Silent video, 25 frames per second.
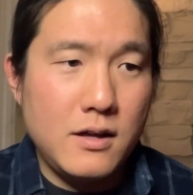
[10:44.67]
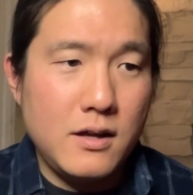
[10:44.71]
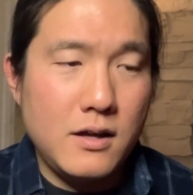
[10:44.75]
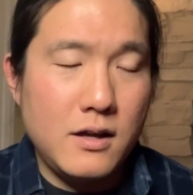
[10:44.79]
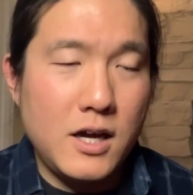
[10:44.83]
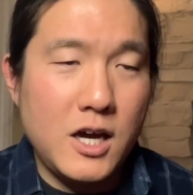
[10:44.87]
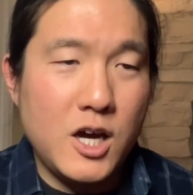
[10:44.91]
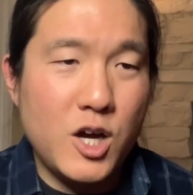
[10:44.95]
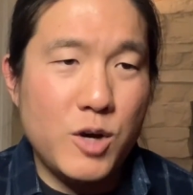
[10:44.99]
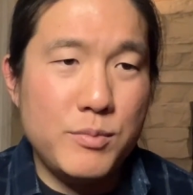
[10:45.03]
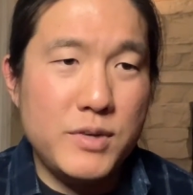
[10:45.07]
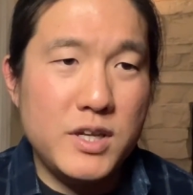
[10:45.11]

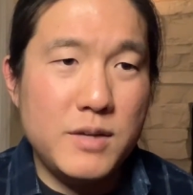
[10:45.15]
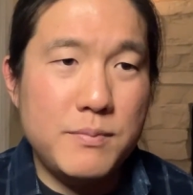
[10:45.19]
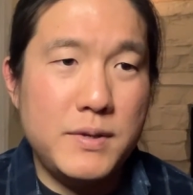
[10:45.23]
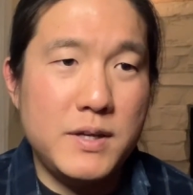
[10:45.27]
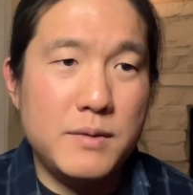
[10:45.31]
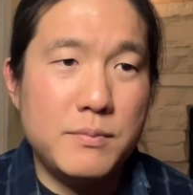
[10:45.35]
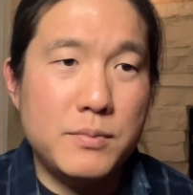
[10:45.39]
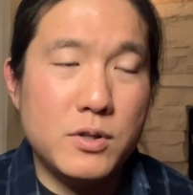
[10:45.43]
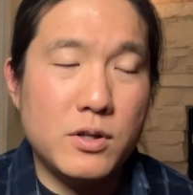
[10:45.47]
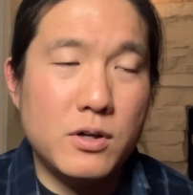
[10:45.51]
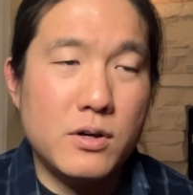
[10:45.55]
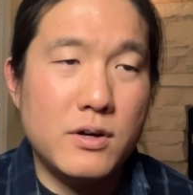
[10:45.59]
How many
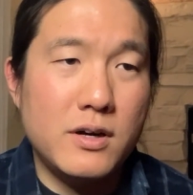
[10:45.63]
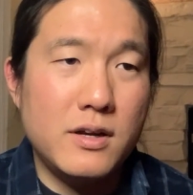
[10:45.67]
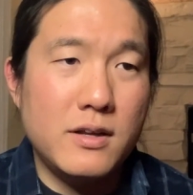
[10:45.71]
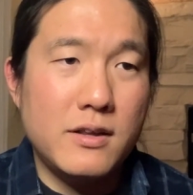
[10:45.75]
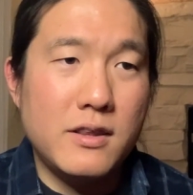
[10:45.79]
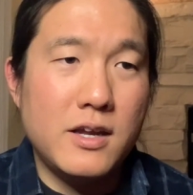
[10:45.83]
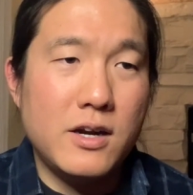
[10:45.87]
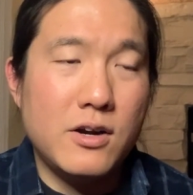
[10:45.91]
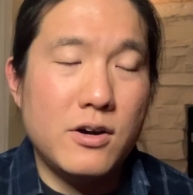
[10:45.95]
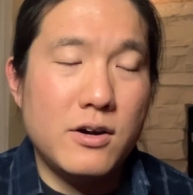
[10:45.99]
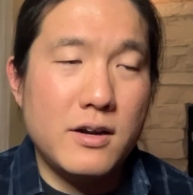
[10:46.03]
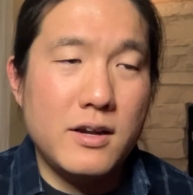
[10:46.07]
people are
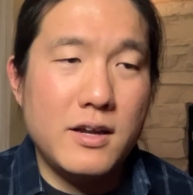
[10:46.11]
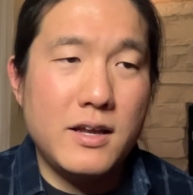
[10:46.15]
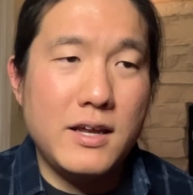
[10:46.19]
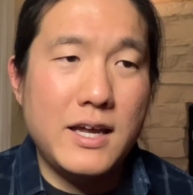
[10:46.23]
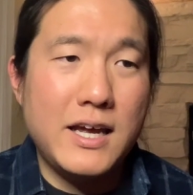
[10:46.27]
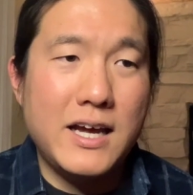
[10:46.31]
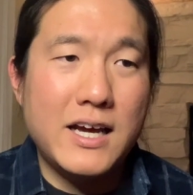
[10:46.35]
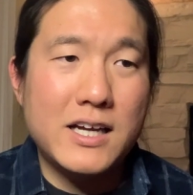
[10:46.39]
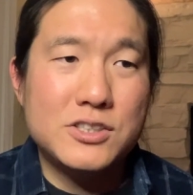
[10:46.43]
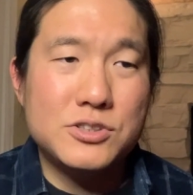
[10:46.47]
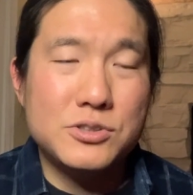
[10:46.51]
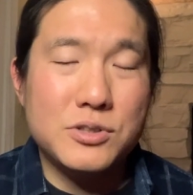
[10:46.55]
there
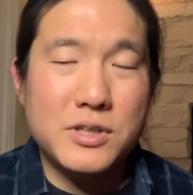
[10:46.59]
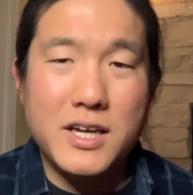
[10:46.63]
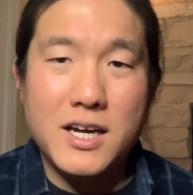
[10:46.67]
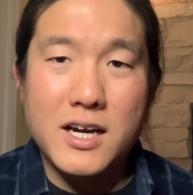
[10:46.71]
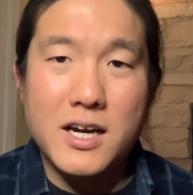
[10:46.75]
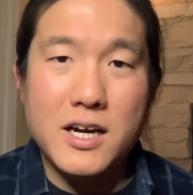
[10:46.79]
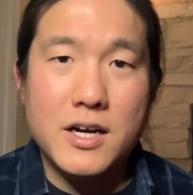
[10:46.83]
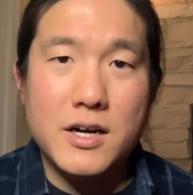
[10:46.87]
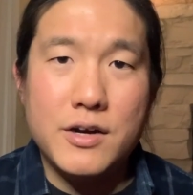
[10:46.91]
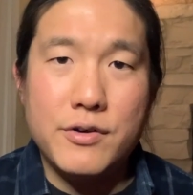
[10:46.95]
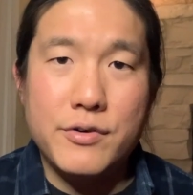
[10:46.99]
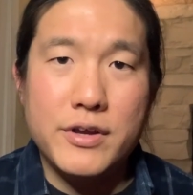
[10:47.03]
actually
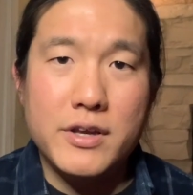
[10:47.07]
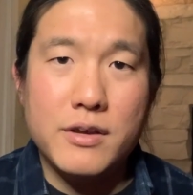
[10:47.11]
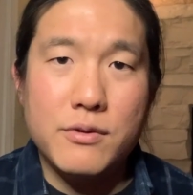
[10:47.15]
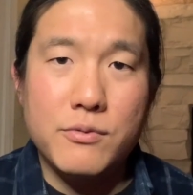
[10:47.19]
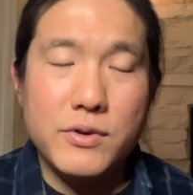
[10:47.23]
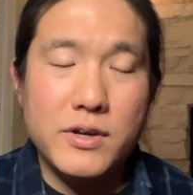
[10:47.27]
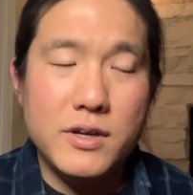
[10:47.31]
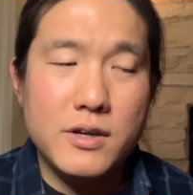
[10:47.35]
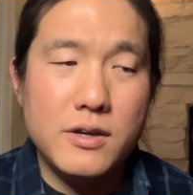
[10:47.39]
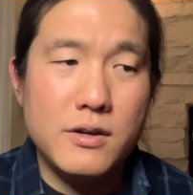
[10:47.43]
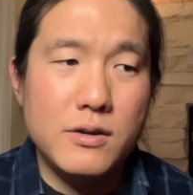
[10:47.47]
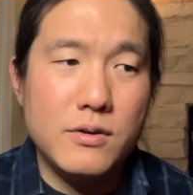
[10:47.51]
hiring?
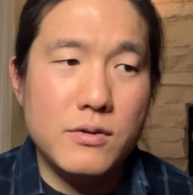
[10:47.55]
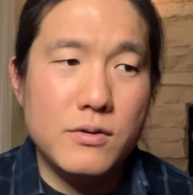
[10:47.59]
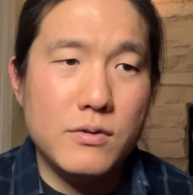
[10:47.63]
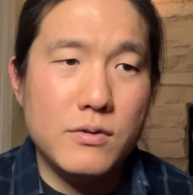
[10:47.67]
We